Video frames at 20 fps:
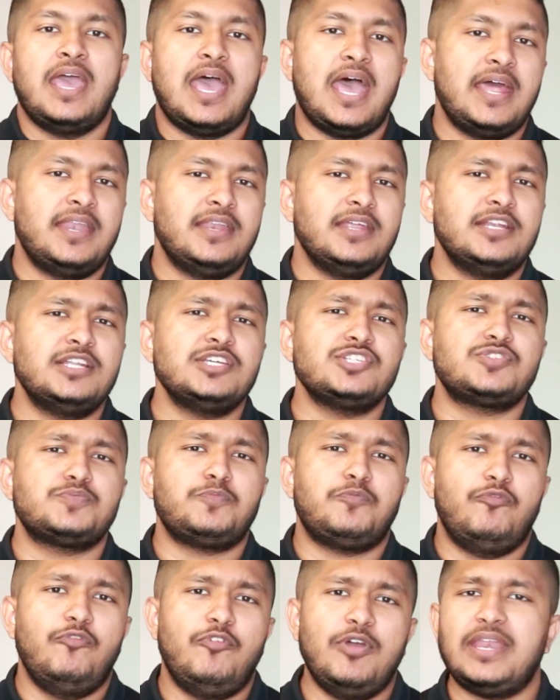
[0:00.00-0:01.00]
and it is
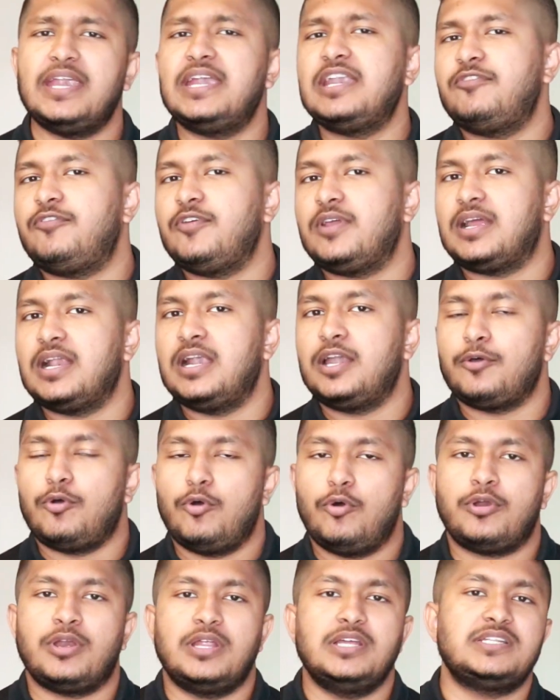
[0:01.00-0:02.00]
very difficult
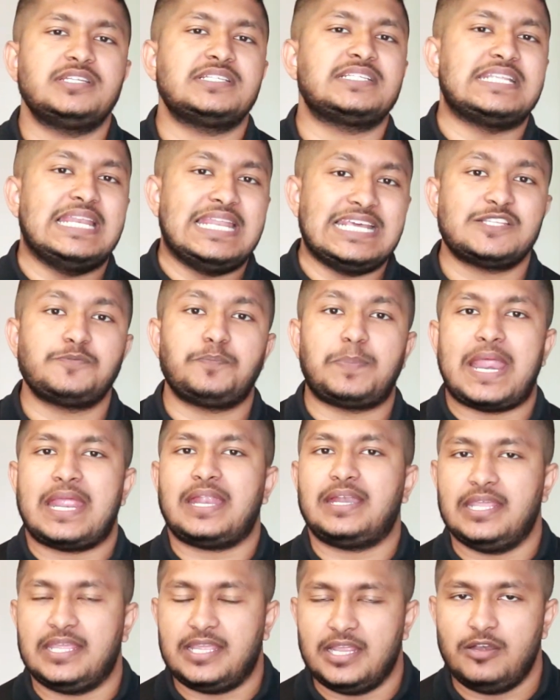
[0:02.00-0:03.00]
or it is less
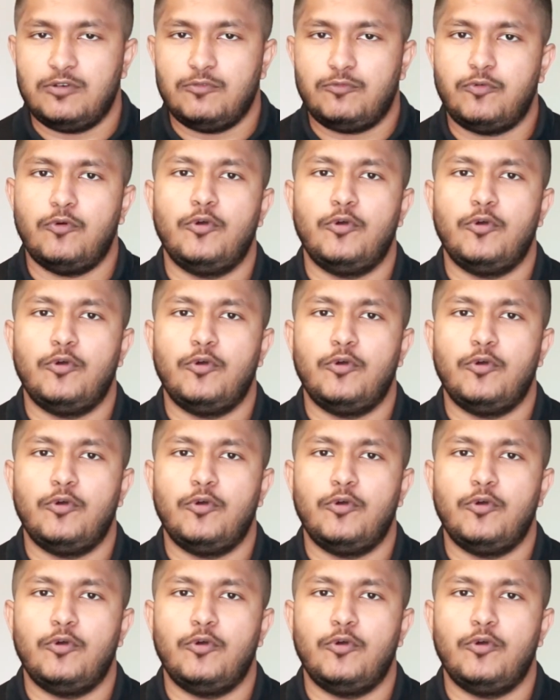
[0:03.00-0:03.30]
practical